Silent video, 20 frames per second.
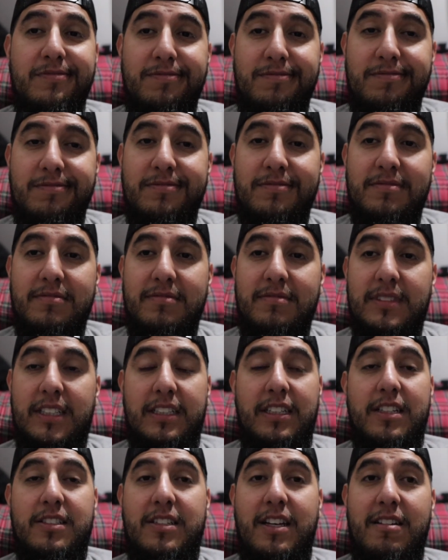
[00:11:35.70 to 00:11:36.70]
mm,
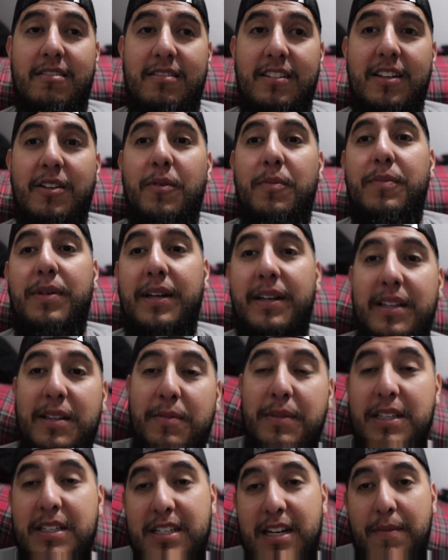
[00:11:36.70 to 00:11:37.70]
I guess I don't know. But in
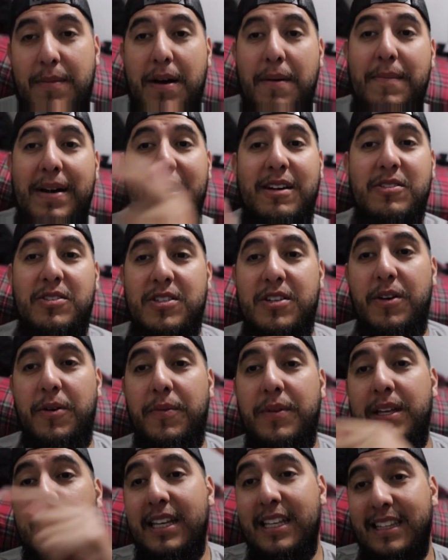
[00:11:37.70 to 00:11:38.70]
the meantime, I'm out. So
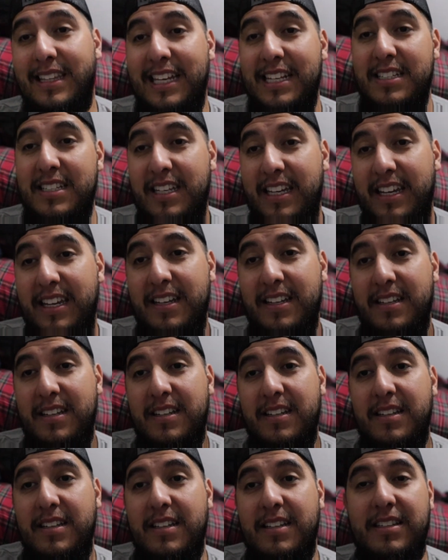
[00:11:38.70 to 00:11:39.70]
thanks
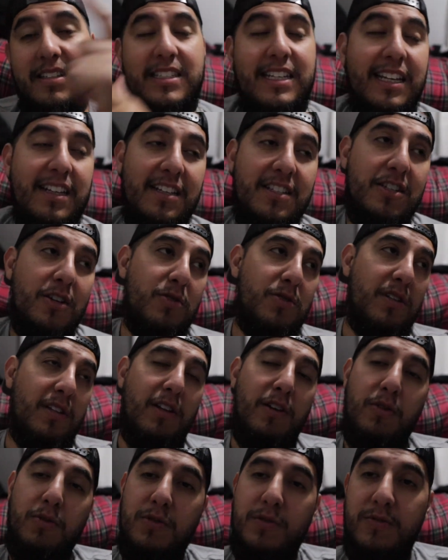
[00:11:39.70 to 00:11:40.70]
again, Daily Dos of
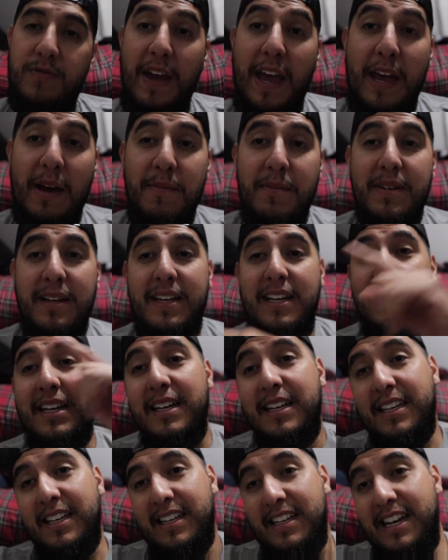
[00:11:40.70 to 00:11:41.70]
Los fam.
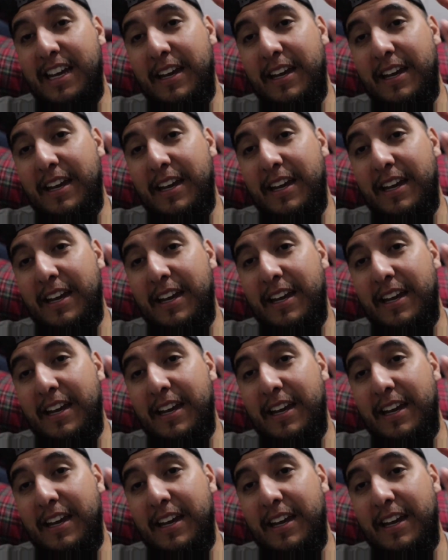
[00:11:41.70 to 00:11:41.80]
Good